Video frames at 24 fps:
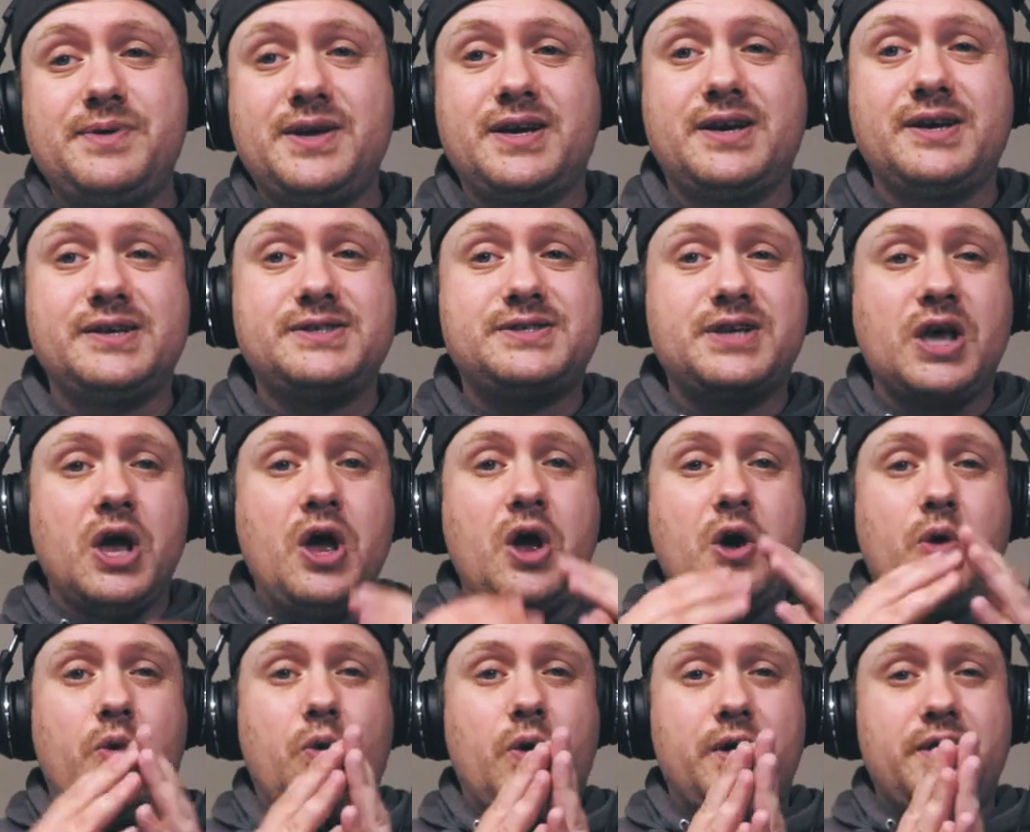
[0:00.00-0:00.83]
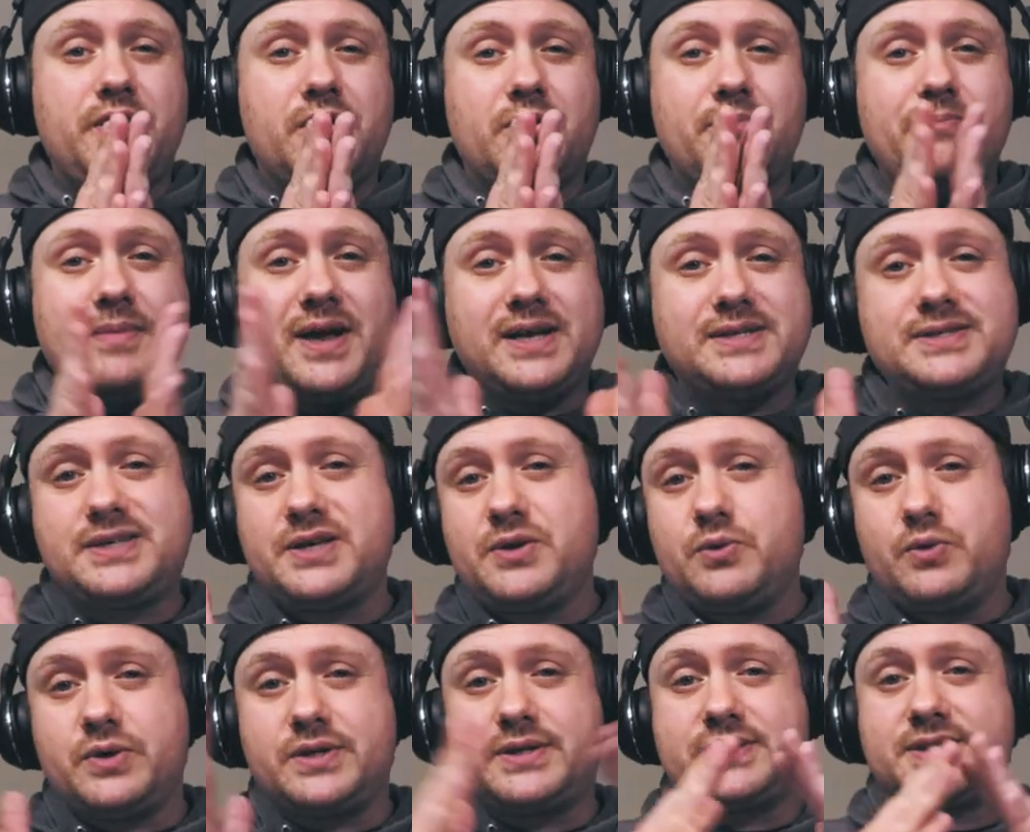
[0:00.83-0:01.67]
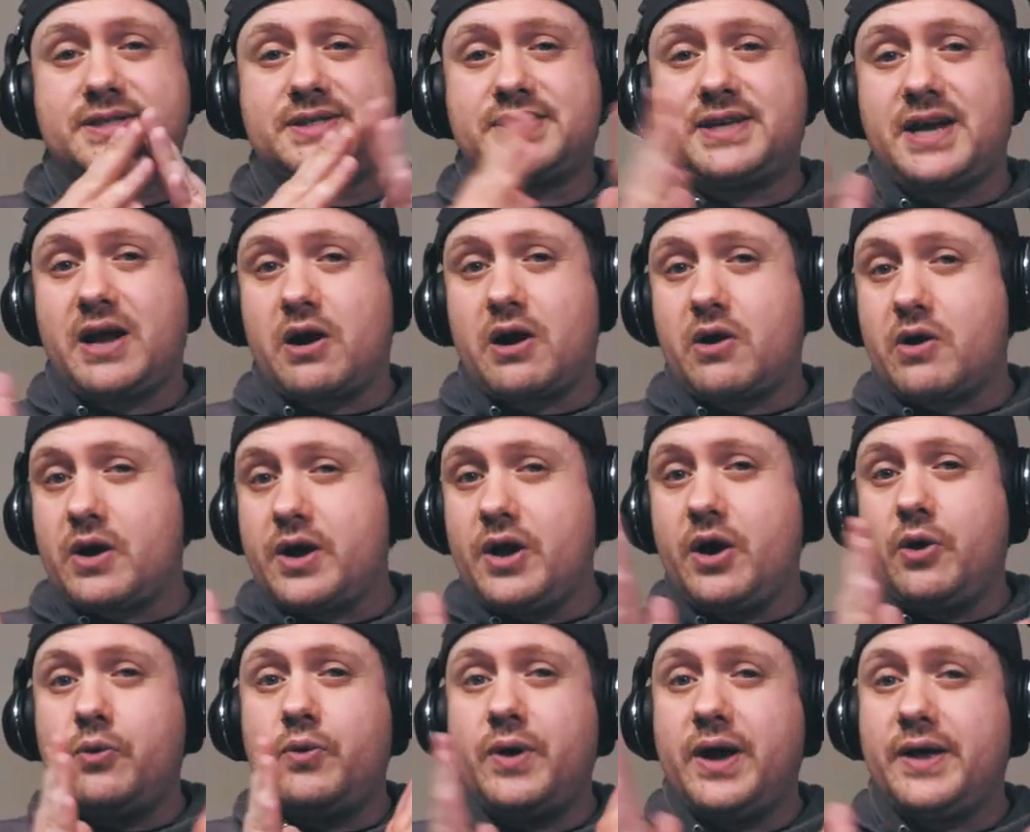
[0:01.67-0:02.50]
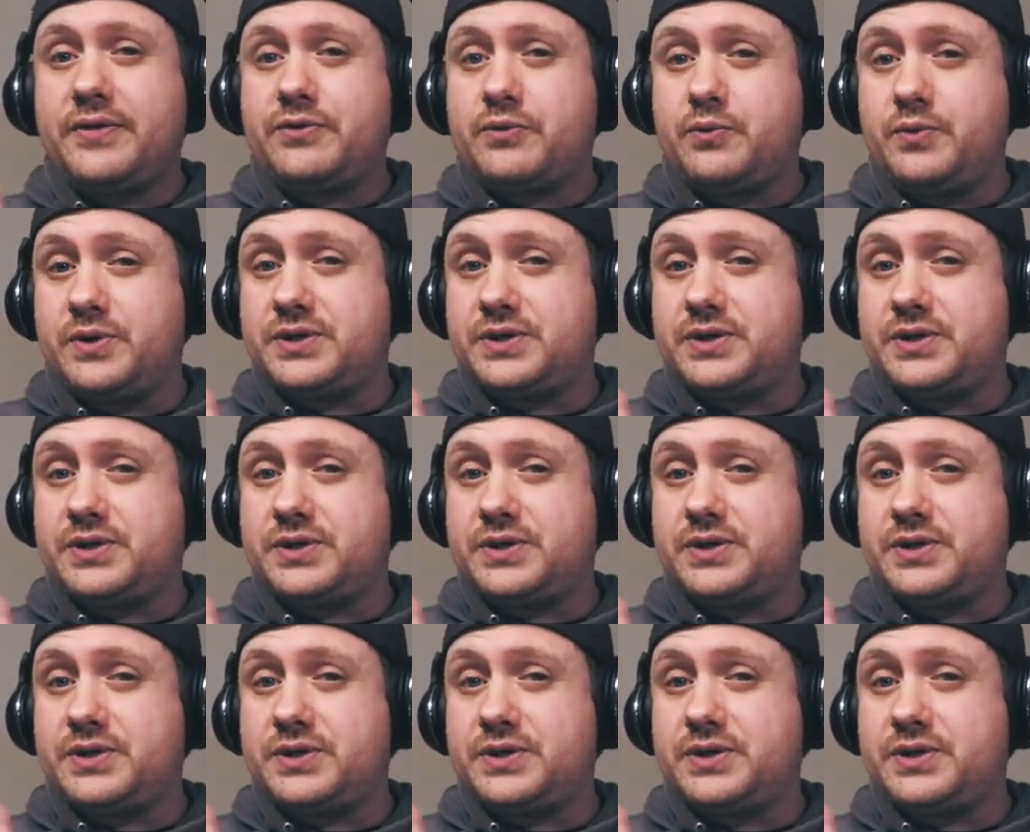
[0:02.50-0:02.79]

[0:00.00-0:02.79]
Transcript: because when you're messing with stereo width,